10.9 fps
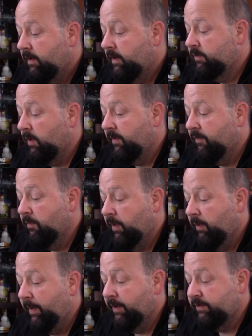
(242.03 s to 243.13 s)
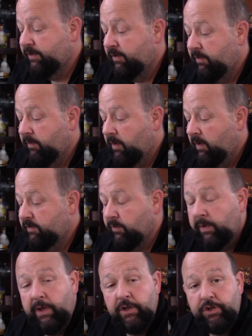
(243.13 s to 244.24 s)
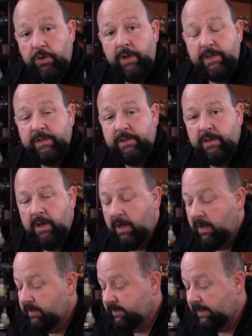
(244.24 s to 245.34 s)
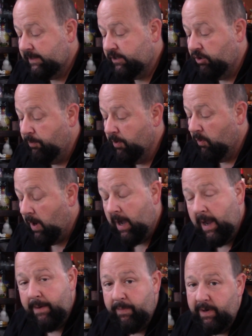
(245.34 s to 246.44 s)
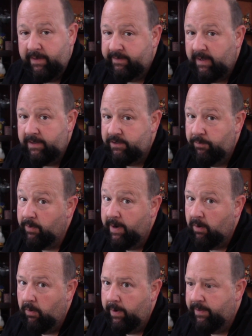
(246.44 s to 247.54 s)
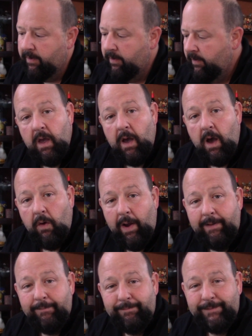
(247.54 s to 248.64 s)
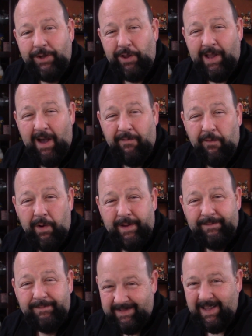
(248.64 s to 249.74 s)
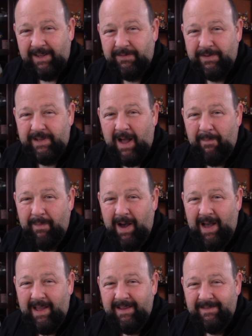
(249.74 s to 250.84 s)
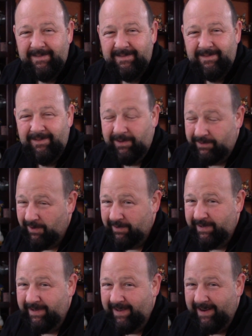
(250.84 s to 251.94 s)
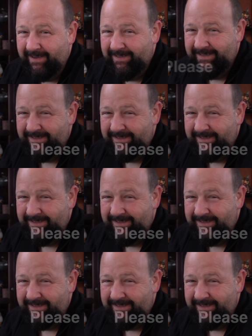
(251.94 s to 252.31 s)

24mm is a really good choice. It's not super wide, but it's not super narrow either. All right, that's all I got for you. Thanks for stopping by. We'll talk to you later.